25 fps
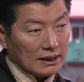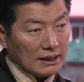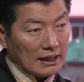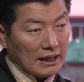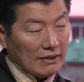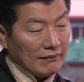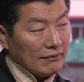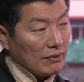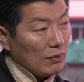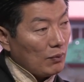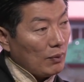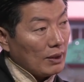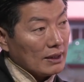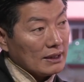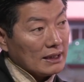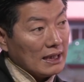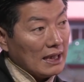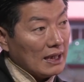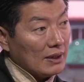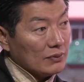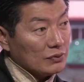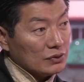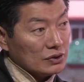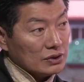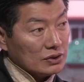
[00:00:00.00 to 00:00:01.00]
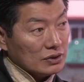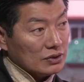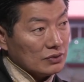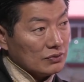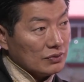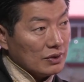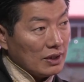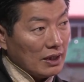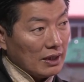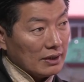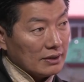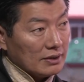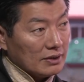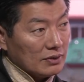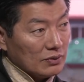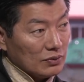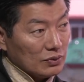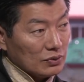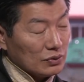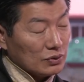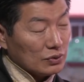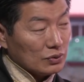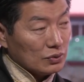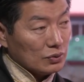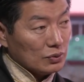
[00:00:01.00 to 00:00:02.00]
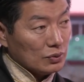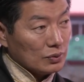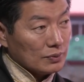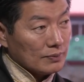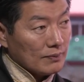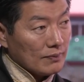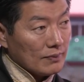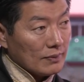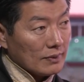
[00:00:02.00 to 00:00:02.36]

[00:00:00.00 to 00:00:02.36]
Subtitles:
they have 1,300 or so,